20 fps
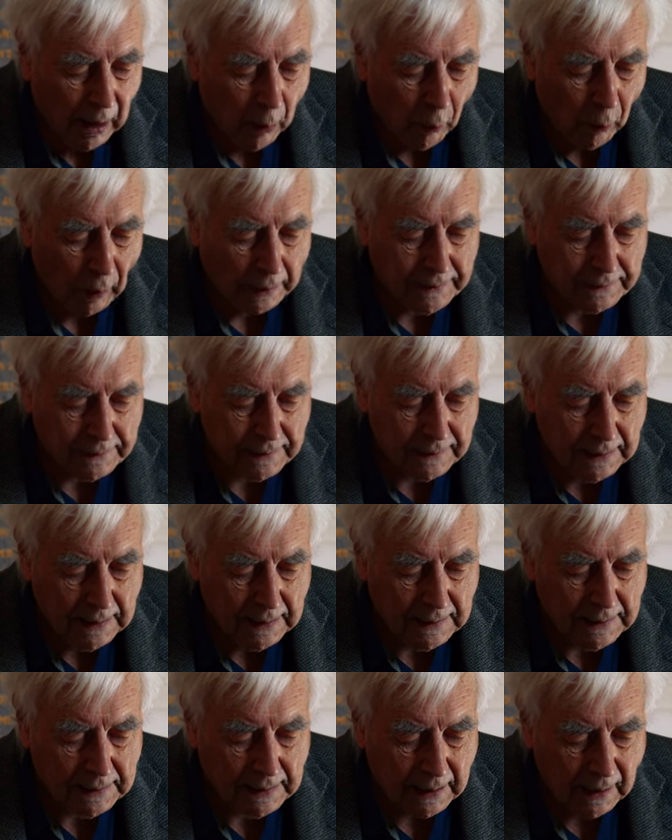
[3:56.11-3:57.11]
Once
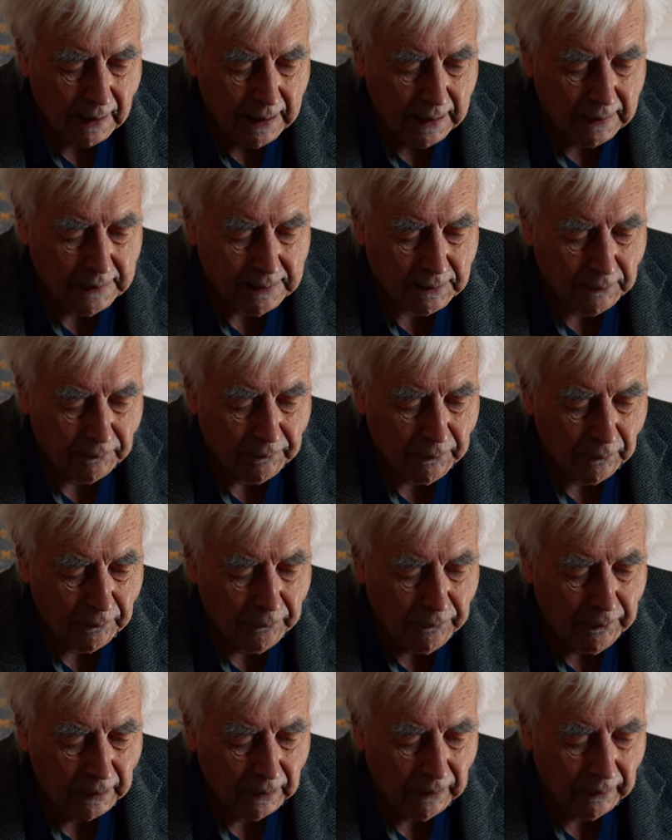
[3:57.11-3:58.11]
these signs are
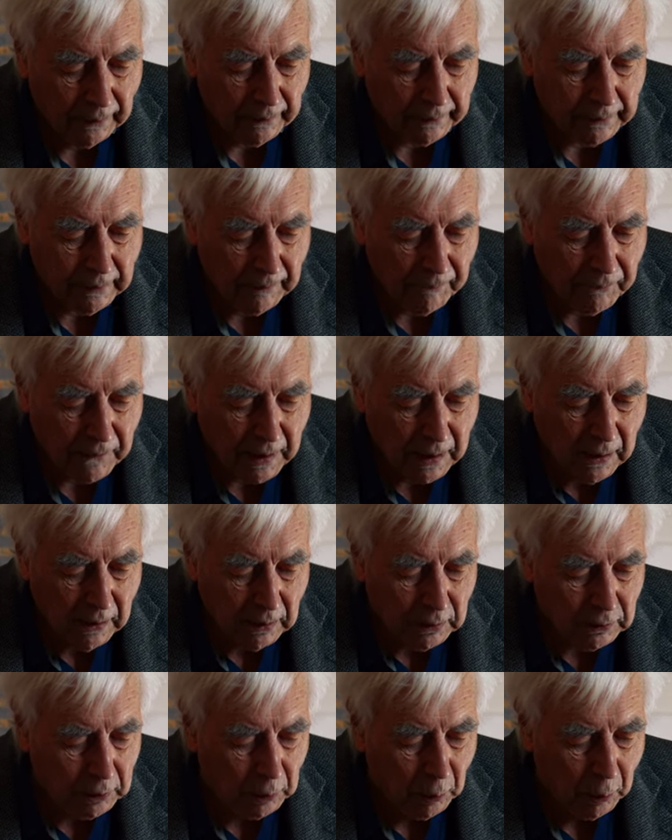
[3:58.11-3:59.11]
fulfilled,
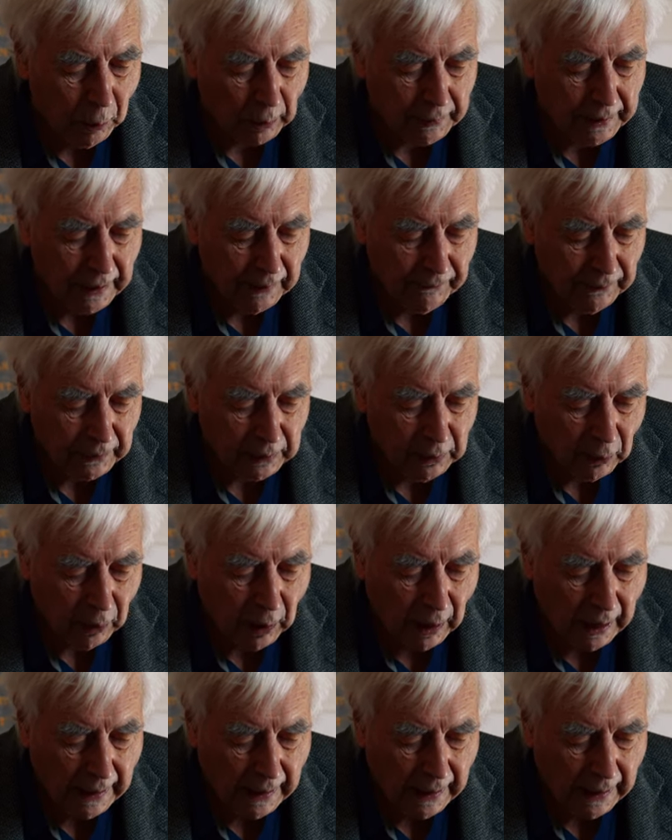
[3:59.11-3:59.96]
do whatever your